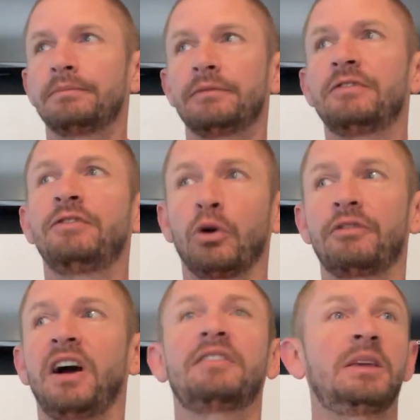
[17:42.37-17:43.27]
4 or
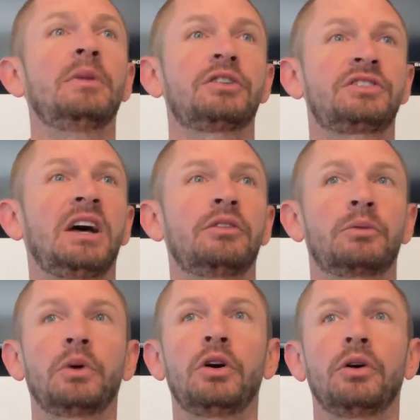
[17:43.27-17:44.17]
5 emails down the
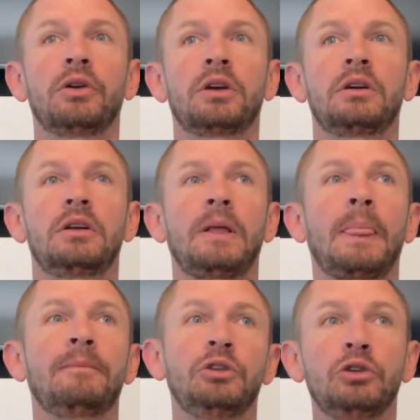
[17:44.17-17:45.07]
road,
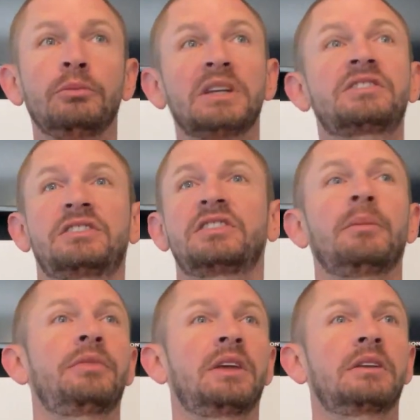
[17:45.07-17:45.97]
you missed
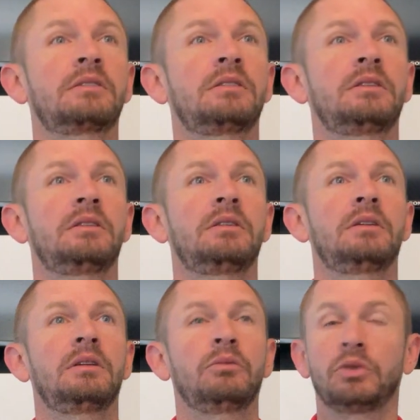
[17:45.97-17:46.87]
something,
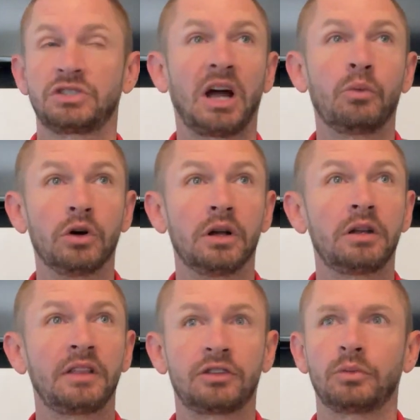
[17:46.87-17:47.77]
which I
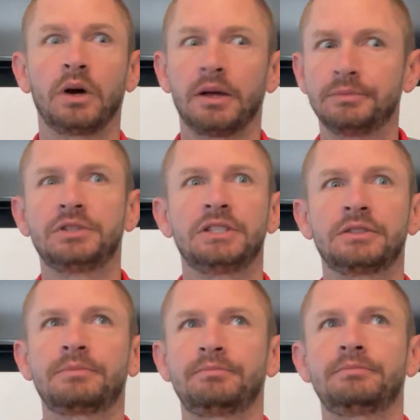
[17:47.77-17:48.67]
would, that's why
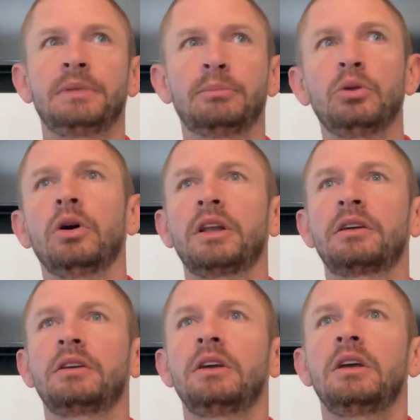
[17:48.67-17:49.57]
she's employed.
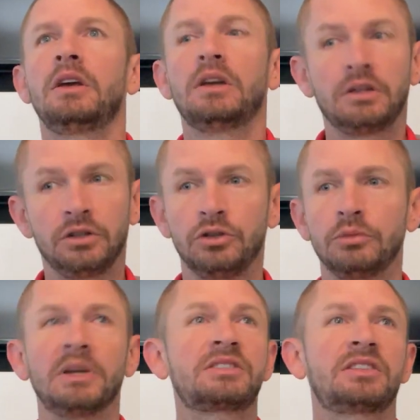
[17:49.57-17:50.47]
You
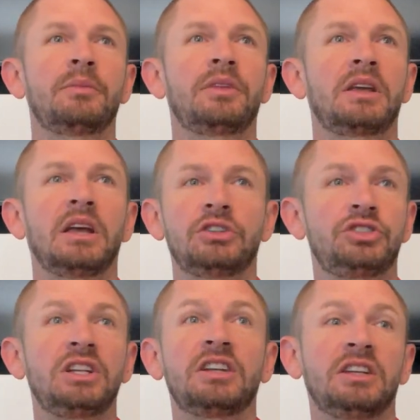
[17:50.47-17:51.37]
missed something and
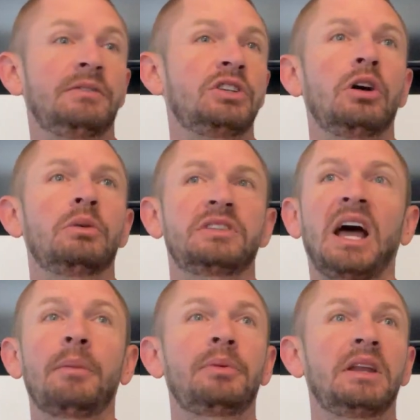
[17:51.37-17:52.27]
she didn't even know it was
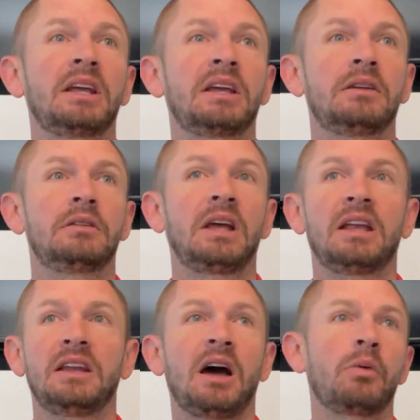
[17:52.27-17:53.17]
happening,
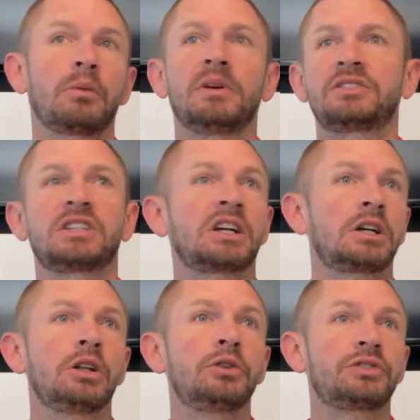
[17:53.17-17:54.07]
and now we're missing a
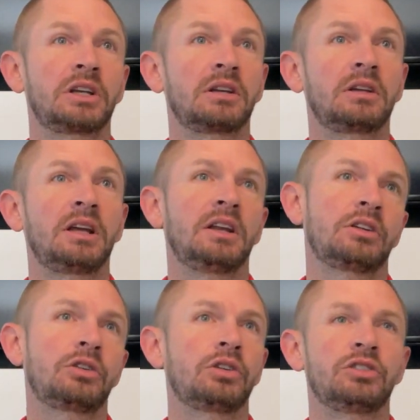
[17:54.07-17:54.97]
closing, and
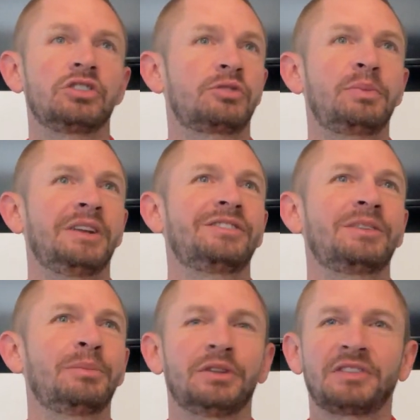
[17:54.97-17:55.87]
it could have just been as
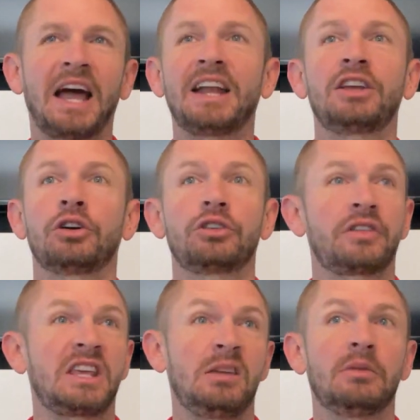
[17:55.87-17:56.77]
simple as adding her to
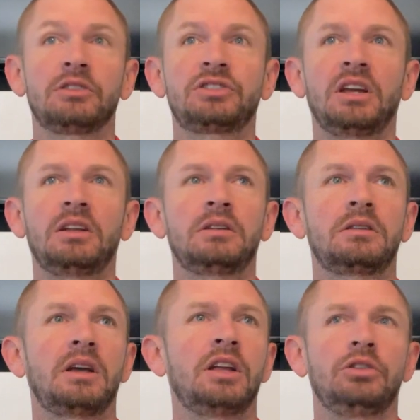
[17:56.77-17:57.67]
the email chain
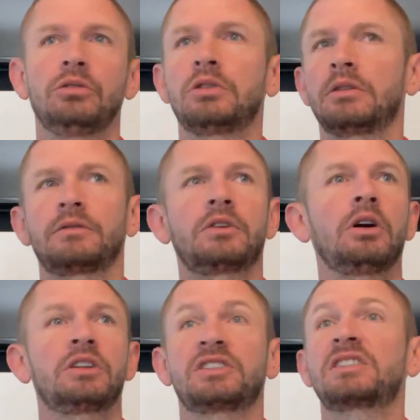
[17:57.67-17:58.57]
and you could have
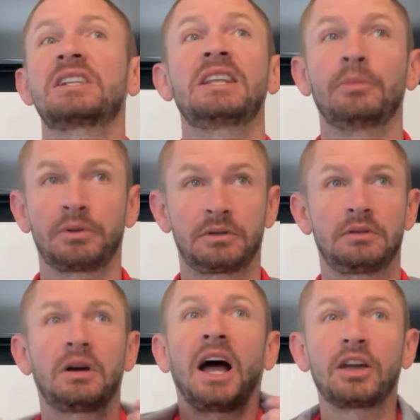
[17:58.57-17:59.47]
gone to sleep.
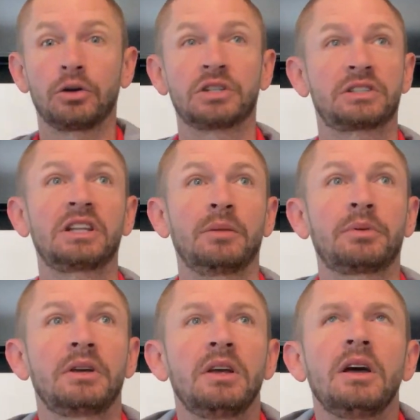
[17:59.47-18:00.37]
I go to sleep.
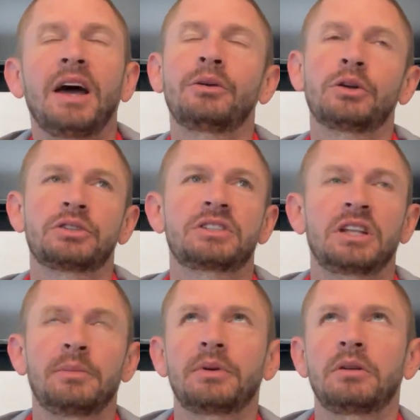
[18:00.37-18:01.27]
I don't go to
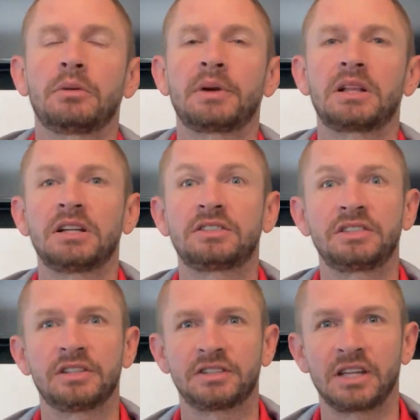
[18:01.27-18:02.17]
sleep. I don't want my clients to see
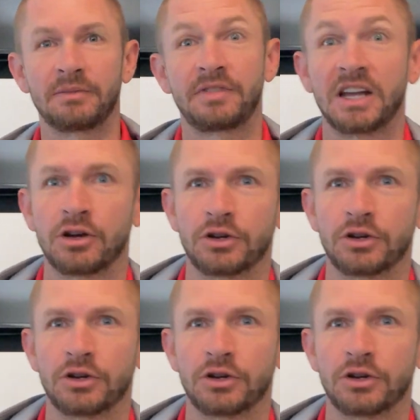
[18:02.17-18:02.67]
this thing and think I go